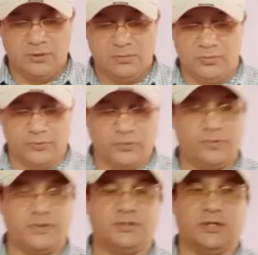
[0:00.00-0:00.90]
Before
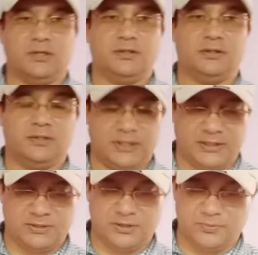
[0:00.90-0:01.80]
we start the
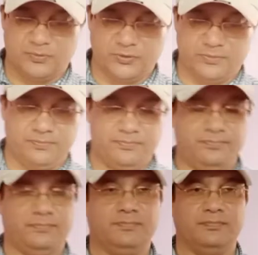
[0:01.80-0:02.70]
lines in the poem,
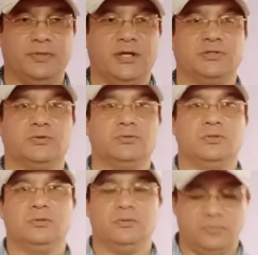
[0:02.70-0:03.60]
as
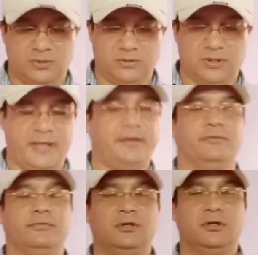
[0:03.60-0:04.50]
usual, we'll have
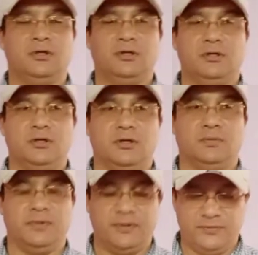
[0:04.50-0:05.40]
a
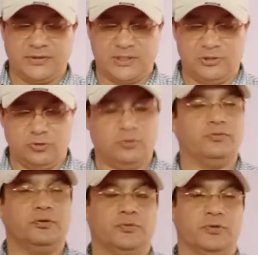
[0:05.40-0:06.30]
brief sketch of
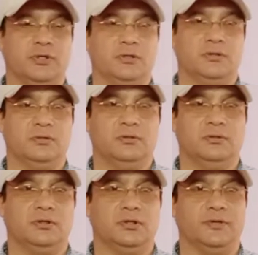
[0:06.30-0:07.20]
the poet
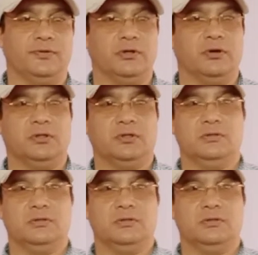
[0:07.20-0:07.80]
David Roth.